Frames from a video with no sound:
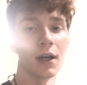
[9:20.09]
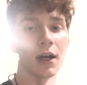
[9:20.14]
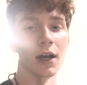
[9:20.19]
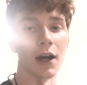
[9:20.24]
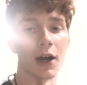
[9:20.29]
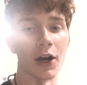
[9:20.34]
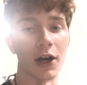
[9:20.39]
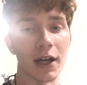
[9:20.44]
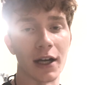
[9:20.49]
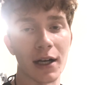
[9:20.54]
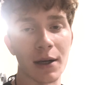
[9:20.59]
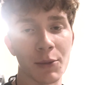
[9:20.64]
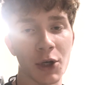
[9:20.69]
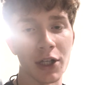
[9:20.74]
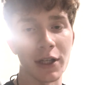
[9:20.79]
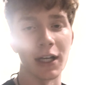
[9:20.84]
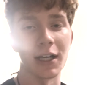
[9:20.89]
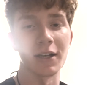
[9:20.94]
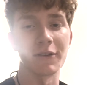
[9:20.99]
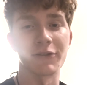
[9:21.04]
All right, I'm on the
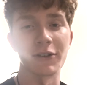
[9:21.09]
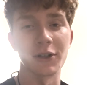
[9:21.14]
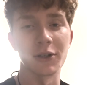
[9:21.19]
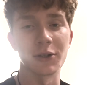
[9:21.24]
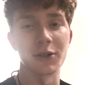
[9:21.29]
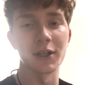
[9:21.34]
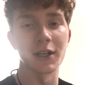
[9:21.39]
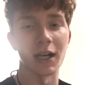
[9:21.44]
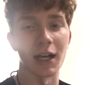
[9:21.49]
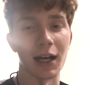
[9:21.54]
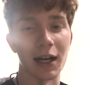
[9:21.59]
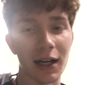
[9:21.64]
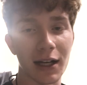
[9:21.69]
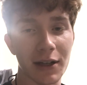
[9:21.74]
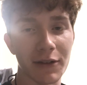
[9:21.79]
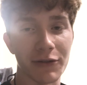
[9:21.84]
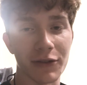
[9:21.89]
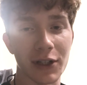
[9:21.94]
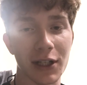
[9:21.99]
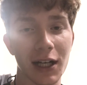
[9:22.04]
iPhone. I
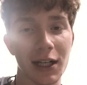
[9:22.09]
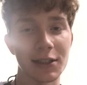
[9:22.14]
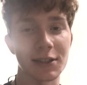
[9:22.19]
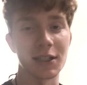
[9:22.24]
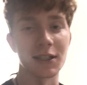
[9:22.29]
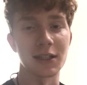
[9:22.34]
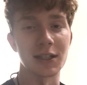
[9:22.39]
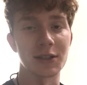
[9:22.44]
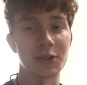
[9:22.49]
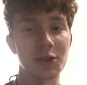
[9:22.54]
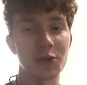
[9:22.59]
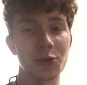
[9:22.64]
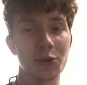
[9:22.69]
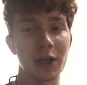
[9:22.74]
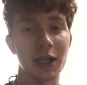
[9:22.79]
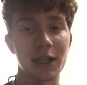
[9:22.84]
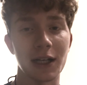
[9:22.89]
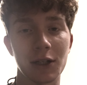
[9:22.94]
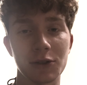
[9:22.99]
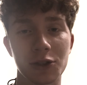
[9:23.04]
forgot to do an
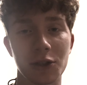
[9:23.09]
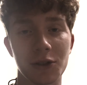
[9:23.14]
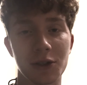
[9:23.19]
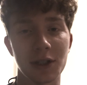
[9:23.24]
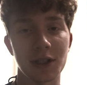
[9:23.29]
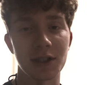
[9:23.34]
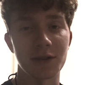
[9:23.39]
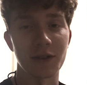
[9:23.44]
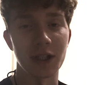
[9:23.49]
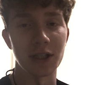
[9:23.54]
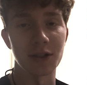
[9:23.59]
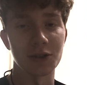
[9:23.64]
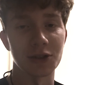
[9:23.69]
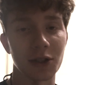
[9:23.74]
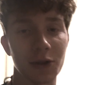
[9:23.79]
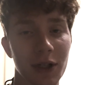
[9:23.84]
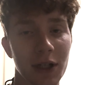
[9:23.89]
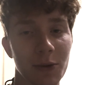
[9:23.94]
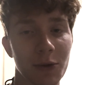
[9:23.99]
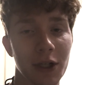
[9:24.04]
outro to this video, so
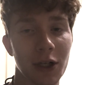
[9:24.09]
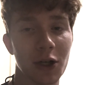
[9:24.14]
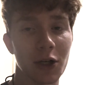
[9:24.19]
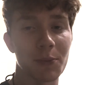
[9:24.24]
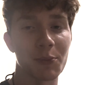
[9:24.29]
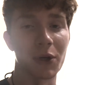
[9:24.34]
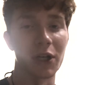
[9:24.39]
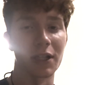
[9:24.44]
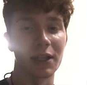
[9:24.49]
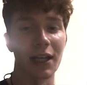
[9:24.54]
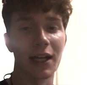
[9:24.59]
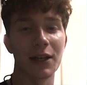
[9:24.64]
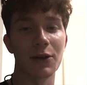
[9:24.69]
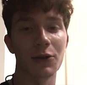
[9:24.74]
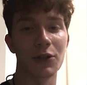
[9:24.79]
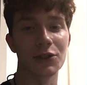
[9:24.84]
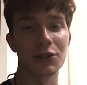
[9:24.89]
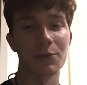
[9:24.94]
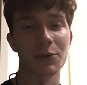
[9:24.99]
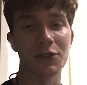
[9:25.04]
here we are. But thank you all
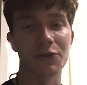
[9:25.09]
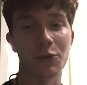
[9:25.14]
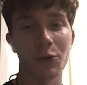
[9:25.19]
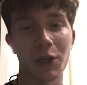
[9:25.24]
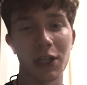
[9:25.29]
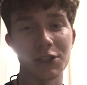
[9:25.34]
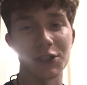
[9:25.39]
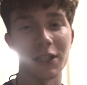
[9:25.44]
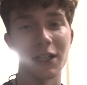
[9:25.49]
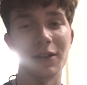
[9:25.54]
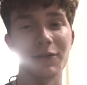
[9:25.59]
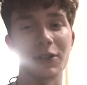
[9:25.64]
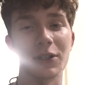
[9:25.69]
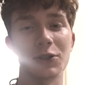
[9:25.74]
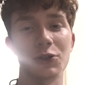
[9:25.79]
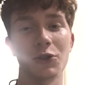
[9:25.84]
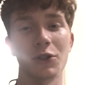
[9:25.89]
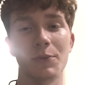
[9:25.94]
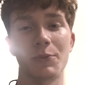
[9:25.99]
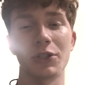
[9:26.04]
so much for watching. If you
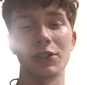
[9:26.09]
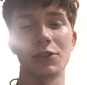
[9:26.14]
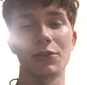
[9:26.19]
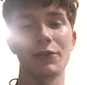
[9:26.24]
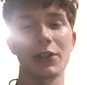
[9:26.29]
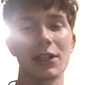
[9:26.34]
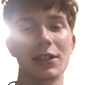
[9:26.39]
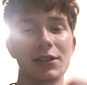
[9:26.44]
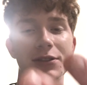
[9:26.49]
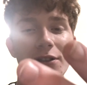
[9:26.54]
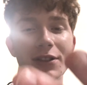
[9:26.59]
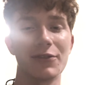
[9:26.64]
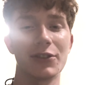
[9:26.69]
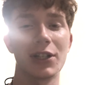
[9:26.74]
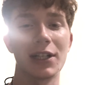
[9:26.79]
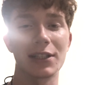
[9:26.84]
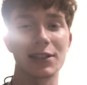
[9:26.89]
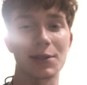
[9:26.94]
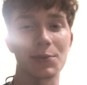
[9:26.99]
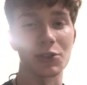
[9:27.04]
enjoyed, please don't forget to leave a
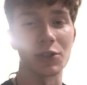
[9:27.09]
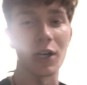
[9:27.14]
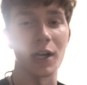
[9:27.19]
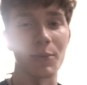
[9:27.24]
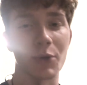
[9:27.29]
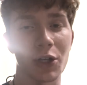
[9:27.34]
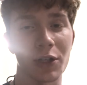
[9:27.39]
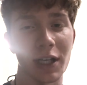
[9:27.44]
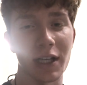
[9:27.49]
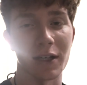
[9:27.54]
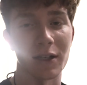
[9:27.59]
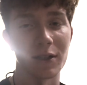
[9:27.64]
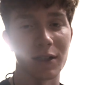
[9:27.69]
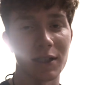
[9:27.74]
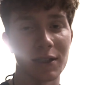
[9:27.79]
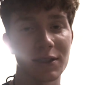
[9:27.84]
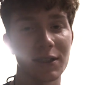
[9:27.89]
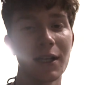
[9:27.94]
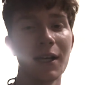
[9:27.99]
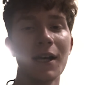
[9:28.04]
like, subscribe, all that
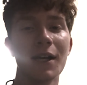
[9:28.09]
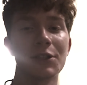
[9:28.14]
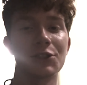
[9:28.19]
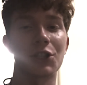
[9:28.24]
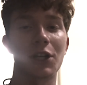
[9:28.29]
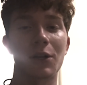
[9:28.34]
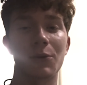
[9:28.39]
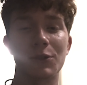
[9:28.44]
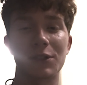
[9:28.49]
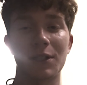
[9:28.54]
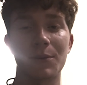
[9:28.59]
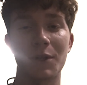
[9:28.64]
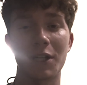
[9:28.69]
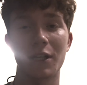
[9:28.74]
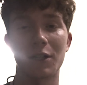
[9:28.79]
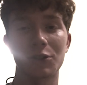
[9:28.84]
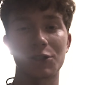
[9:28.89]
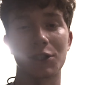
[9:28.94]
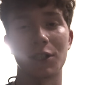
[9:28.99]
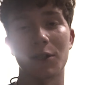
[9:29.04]
goodness. Share it with somebody
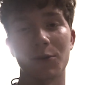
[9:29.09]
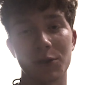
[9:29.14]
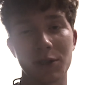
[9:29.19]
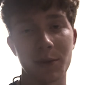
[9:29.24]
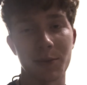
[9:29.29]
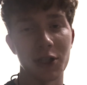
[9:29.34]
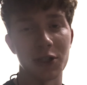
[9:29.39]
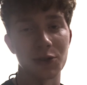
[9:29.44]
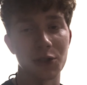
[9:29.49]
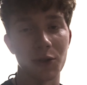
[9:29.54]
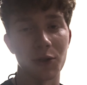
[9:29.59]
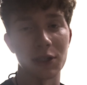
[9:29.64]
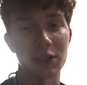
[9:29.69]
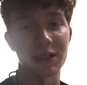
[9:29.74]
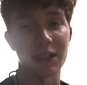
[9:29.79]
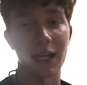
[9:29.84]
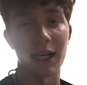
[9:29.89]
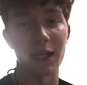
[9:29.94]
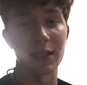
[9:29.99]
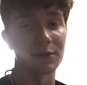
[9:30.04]
else. Share it with somebody who's going to
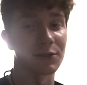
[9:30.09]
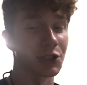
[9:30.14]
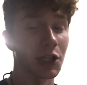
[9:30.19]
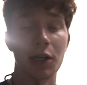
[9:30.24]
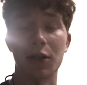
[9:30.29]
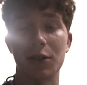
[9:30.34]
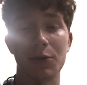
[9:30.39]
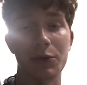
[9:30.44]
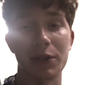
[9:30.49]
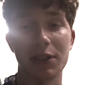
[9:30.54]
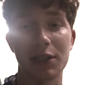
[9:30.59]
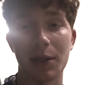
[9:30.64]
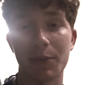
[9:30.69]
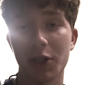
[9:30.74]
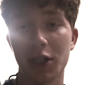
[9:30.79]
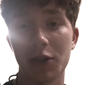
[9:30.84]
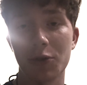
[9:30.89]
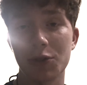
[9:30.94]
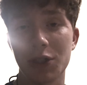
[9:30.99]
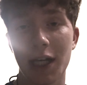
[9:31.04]
SCAD. Share it with
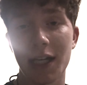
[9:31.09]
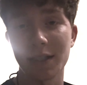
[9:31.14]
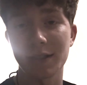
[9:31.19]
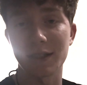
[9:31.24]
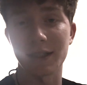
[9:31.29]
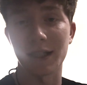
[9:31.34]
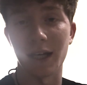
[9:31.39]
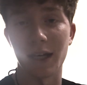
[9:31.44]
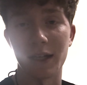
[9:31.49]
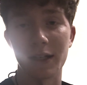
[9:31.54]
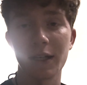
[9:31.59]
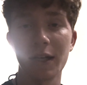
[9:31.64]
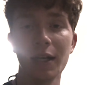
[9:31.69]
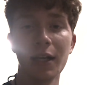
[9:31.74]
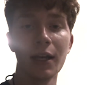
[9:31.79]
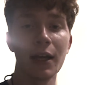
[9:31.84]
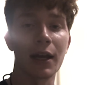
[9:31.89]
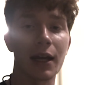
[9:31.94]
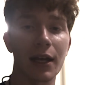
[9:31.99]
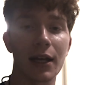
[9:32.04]
somebody who's at SCAD.
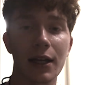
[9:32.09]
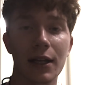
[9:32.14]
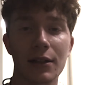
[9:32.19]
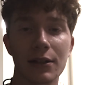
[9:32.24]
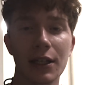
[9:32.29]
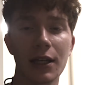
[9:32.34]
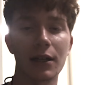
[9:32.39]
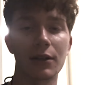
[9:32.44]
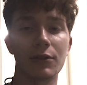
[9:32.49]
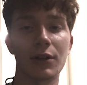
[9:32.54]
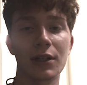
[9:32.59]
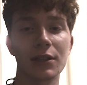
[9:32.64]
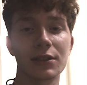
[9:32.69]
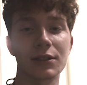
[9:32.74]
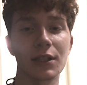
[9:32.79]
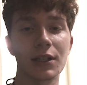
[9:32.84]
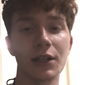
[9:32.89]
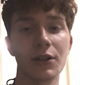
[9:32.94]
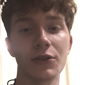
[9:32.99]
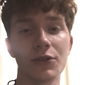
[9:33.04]
And yeah, let us
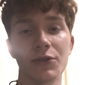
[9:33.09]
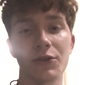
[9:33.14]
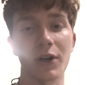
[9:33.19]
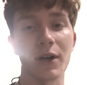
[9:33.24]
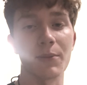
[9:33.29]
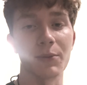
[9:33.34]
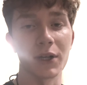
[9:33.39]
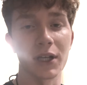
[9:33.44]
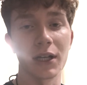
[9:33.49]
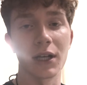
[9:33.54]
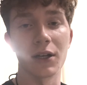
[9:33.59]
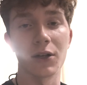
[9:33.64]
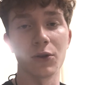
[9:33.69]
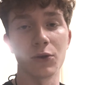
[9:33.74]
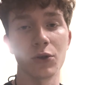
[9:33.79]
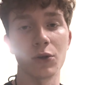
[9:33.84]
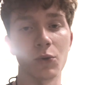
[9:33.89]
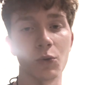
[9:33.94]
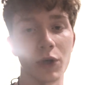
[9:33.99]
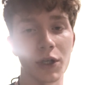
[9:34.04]
know. Let me know
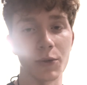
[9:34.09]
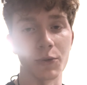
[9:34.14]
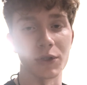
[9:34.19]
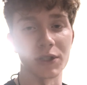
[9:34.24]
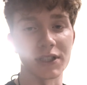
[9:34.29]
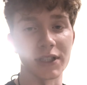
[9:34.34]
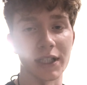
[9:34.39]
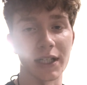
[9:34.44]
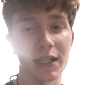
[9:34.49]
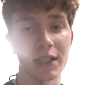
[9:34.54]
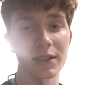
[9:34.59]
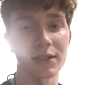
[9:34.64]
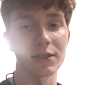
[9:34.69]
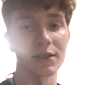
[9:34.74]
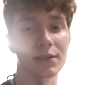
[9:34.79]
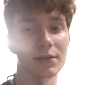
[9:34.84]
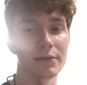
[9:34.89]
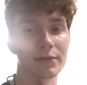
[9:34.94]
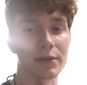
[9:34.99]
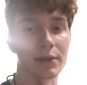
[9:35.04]
what you want to see next,
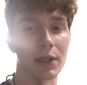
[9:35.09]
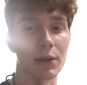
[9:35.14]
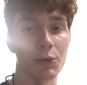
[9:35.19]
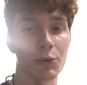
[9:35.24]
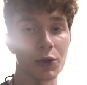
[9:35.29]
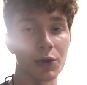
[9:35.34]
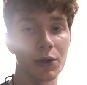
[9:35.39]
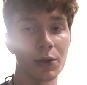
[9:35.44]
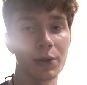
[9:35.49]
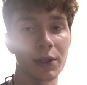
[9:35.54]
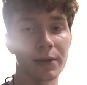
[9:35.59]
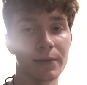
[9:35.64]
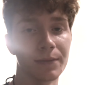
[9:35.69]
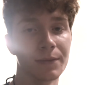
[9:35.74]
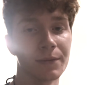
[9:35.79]
and we'll do it.